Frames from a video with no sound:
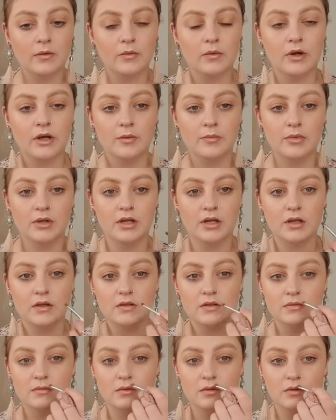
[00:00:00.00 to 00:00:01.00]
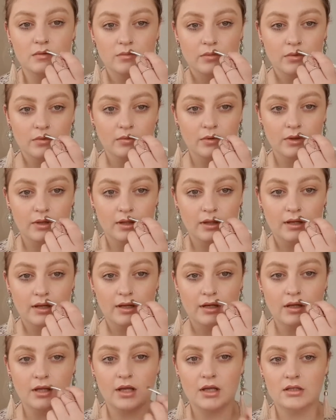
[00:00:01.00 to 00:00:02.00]
quite a bit as well, but when the
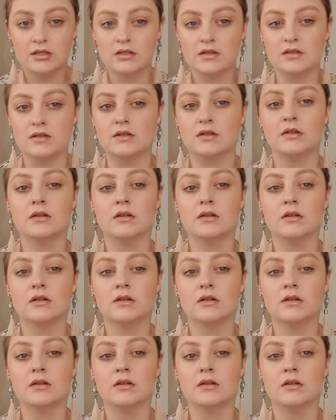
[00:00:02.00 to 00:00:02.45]
light catches